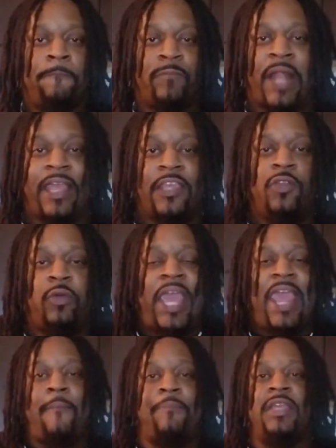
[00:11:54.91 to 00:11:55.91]
Like, you
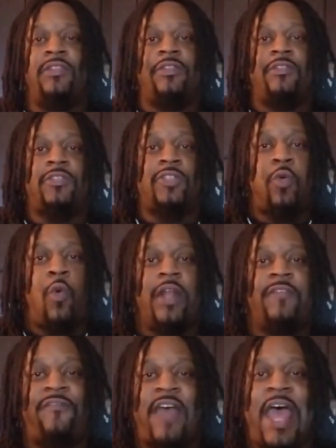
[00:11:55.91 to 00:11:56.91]
can't be
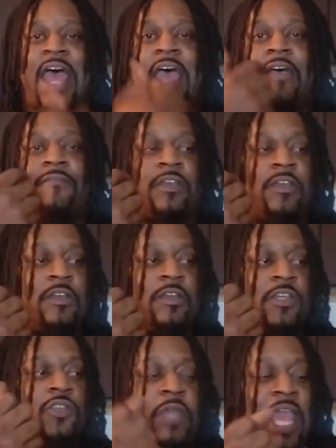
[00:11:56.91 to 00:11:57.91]
25.
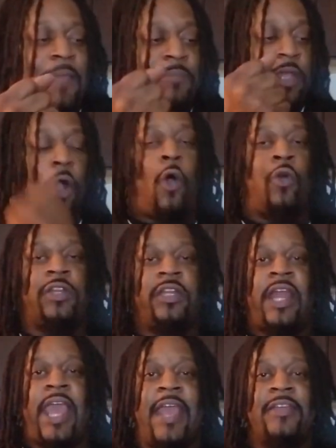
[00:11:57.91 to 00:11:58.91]
You can't be older than
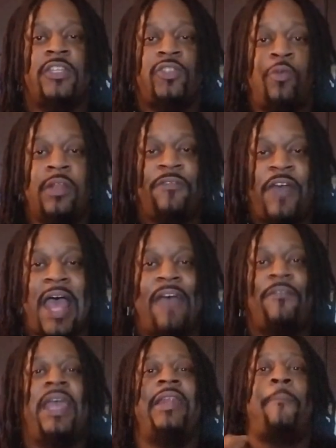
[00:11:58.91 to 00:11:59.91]
the age of
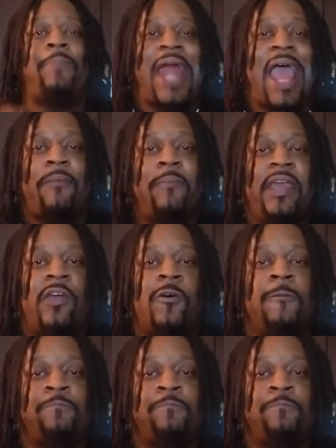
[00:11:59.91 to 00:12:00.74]
25 and a black male